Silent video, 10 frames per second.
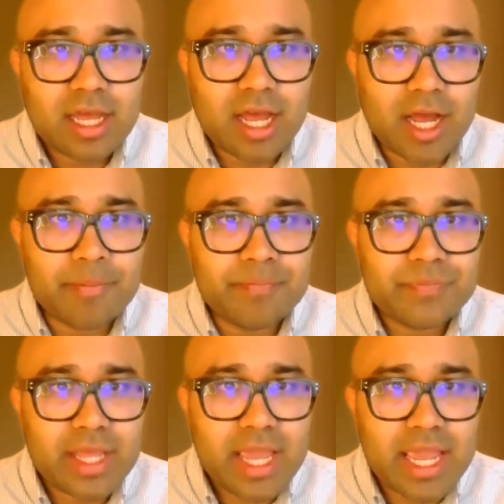
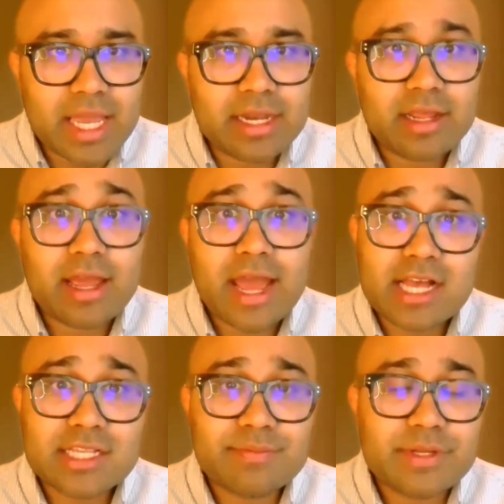and
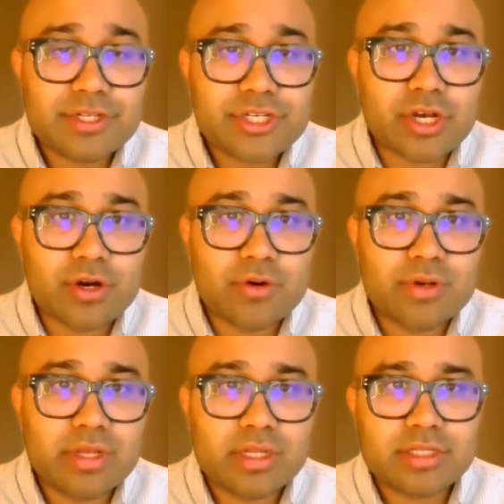has been
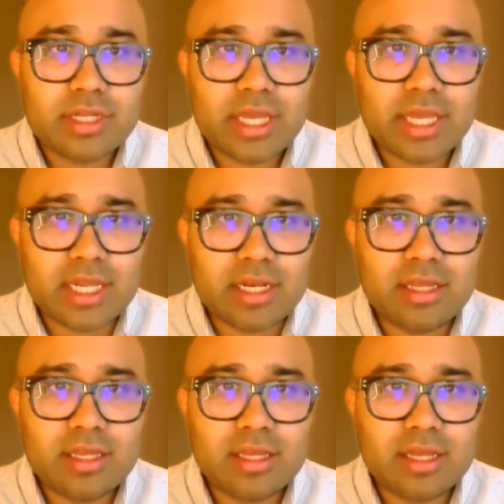shown in